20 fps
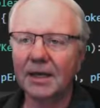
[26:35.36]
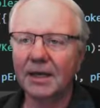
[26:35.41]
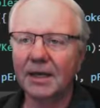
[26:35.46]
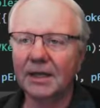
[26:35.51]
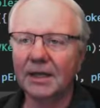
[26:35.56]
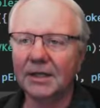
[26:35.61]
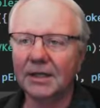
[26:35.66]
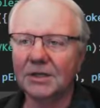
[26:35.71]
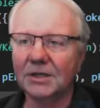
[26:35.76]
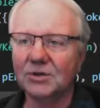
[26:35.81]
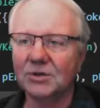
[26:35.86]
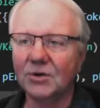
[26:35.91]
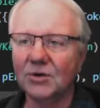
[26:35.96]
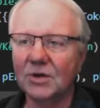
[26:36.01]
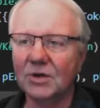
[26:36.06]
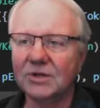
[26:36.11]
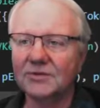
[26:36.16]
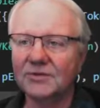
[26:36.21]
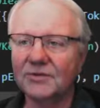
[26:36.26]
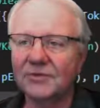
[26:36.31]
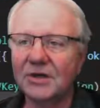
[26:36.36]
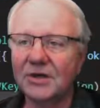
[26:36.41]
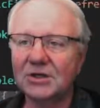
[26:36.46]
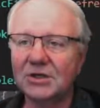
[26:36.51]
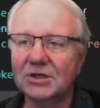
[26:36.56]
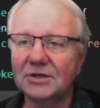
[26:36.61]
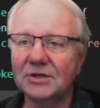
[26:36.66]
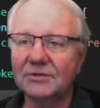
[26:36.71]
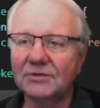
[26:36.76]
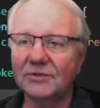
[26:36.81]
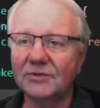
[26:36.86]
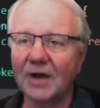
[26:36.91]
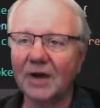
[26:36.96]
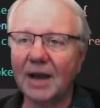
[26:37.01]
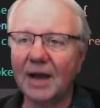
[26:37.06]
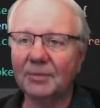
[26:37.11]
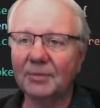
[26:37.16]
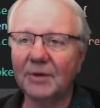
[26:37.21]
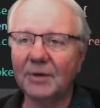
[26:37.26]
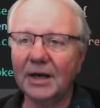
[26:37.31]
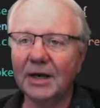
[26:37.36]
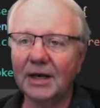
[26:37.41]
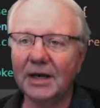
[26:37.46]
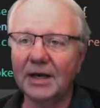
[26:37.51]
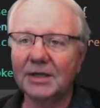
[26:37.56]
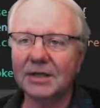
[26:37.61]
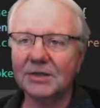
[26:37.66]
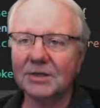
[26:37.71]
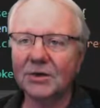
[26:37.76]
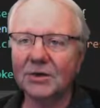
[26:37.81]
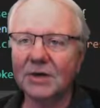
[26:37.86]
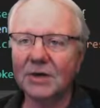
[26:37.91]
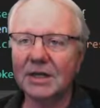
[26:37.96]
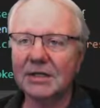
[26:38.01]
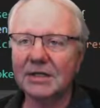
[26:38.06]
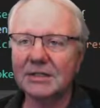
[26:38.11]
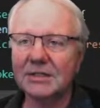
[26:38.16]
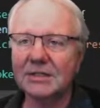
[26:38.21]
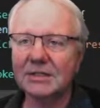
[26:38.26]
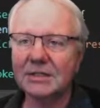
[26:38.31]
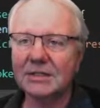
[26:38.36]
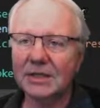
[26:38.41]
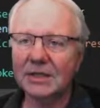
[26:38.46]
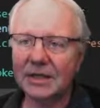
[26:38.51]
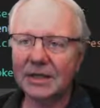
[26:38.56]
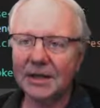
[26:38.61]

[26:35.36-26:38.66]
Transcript: the tokens function for operating on tokens.